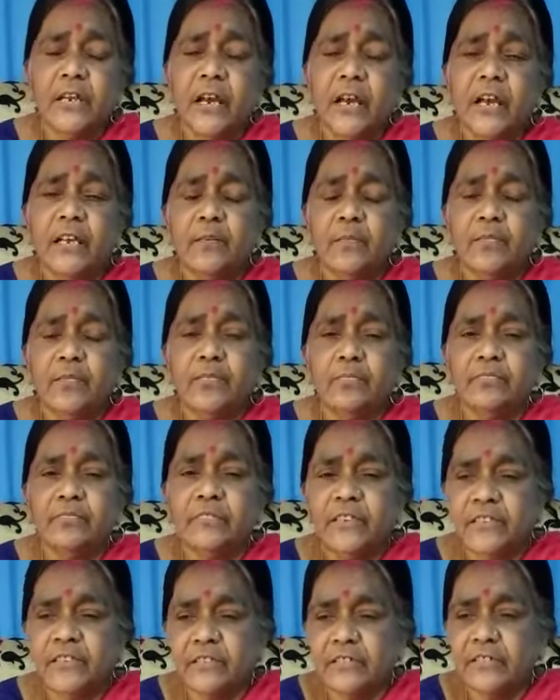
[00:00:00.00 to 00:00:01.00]
and
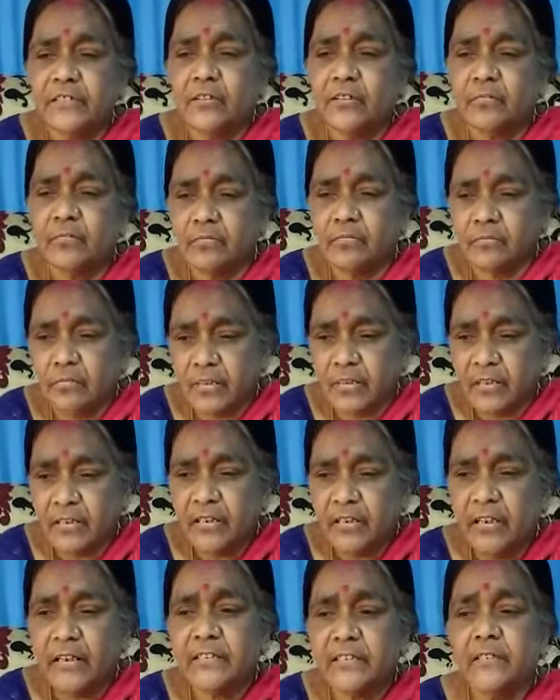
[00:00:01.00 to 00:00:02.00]
this on
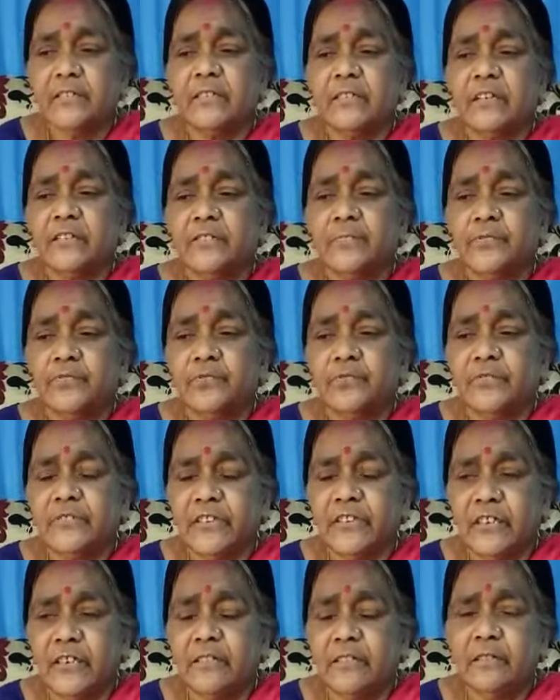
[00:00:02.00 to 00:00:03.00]
electron transport
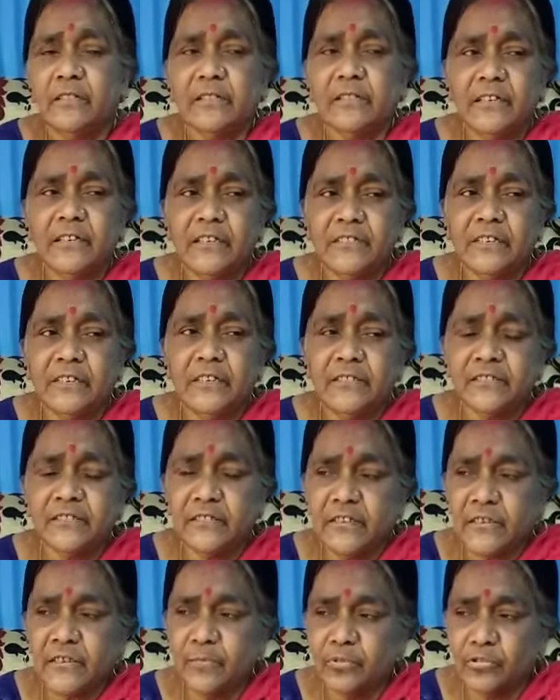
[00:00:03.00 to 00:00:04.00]
chain releases
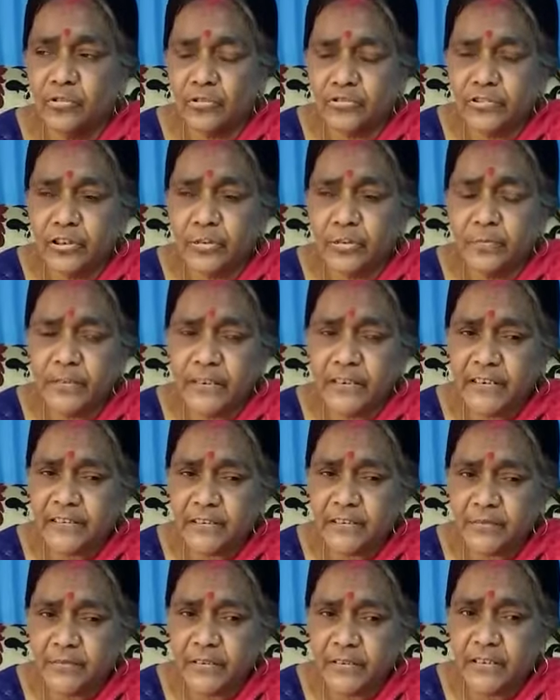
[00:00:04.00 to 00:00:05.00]
3 moles of
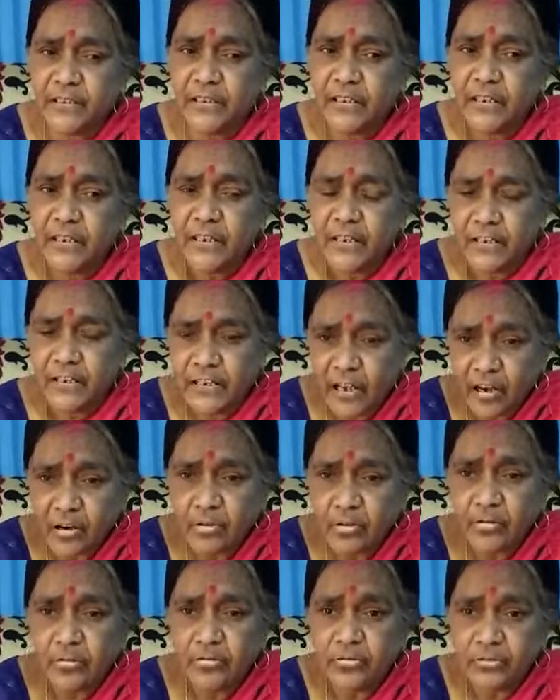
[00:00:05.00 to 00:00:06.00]
ATP.
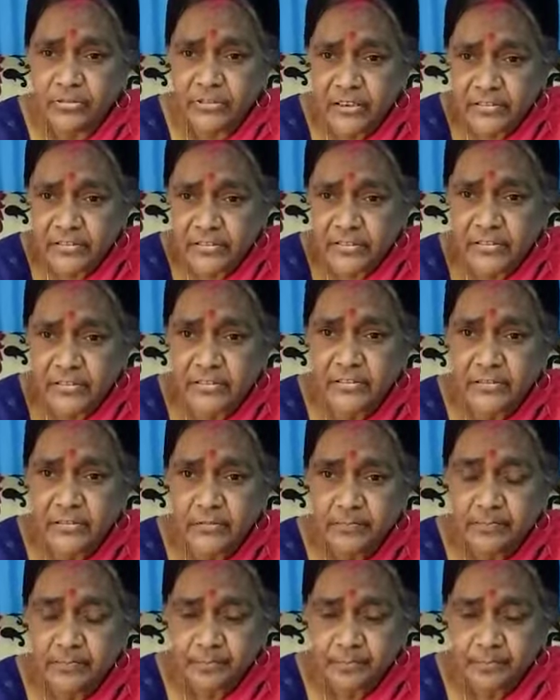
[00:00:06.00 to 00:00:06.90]
Now this